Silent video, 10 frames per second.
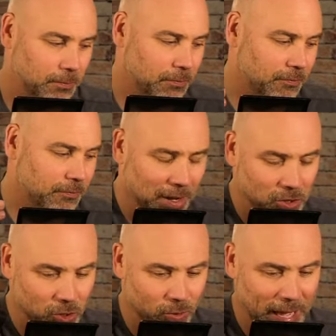value
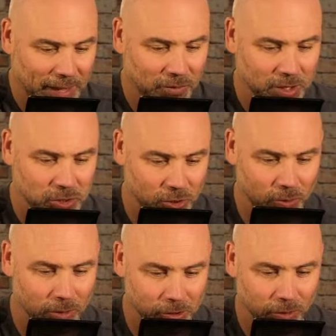you have because
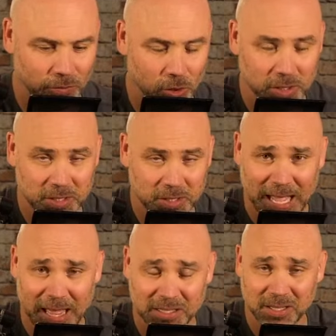you're viewed as a
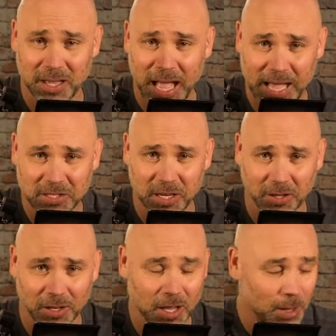guy has a high
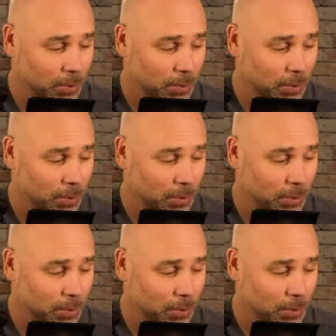ceiling.